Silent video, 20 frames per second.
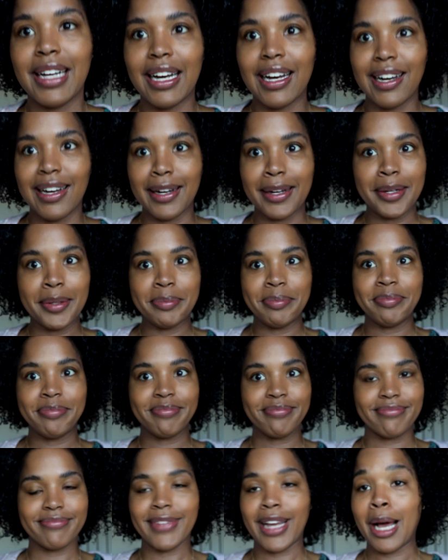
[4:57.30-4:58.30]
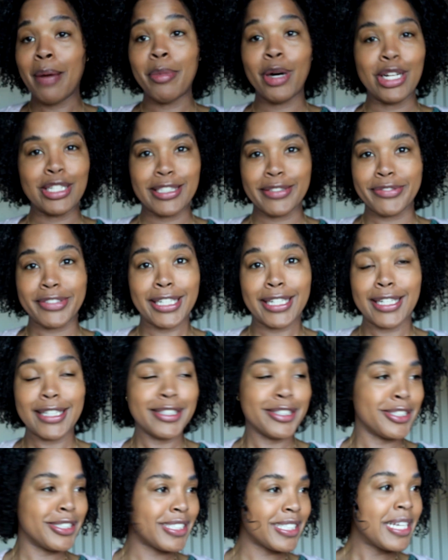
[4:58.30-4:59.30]
I'm all different
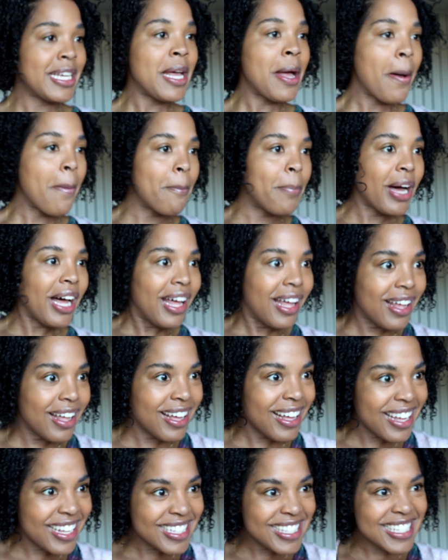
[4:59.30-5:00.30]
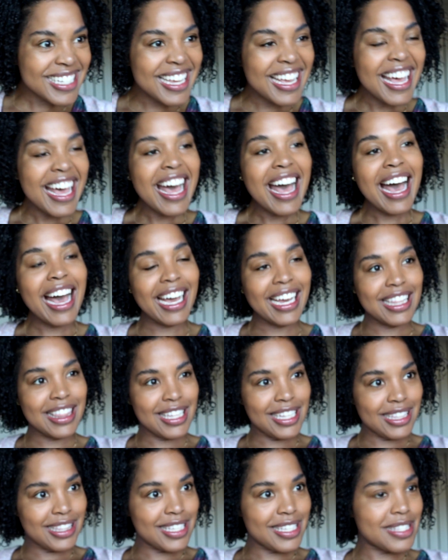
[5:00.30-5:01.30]
colors, but I
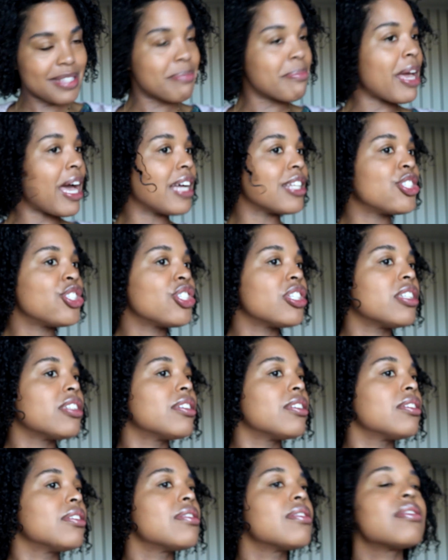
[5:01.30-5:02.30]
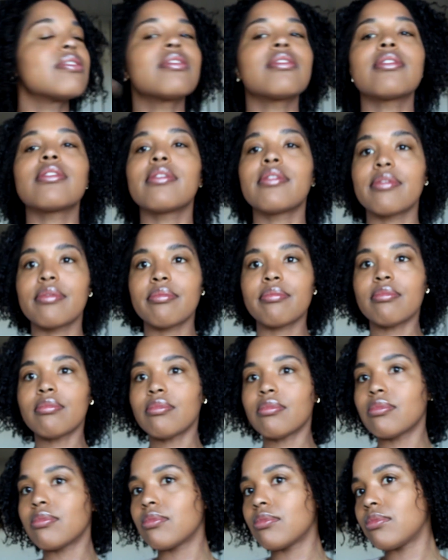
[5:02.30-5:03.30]
think this matches
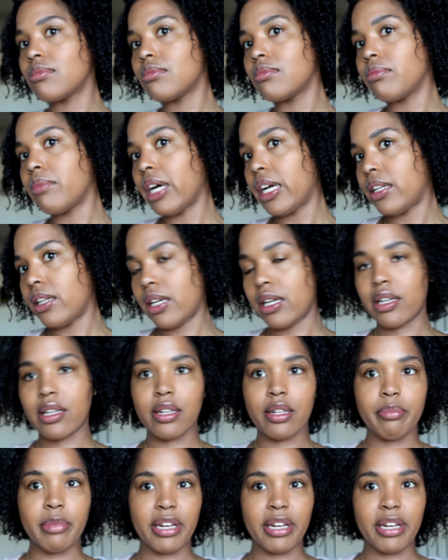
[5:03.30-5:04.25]
my neck and